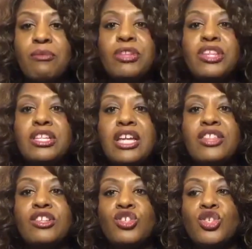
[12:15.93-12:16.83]
with
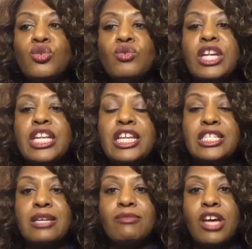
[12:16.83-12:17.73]
another dude and they
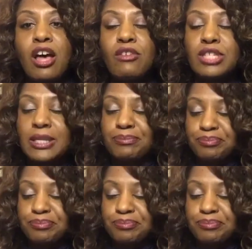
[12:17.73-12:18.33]
seemed cozy.